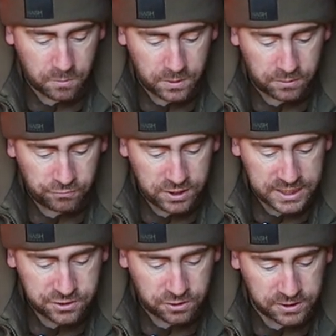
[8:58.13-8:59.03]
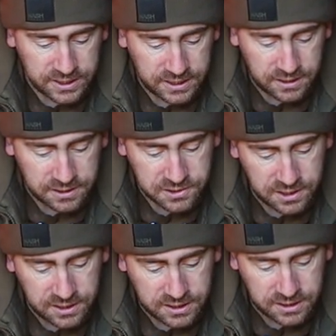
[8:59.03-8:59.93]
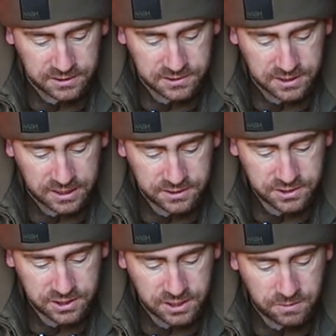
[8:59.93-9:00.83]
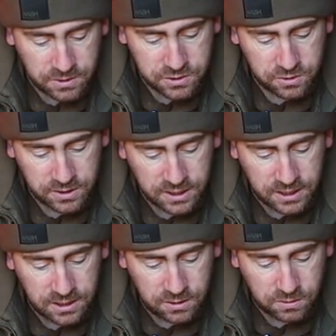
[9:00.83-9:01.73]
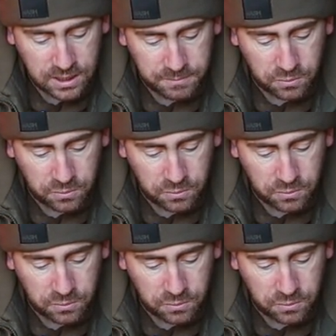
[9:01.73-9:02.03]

We're not really joining a syndicate as such. We're joining a little club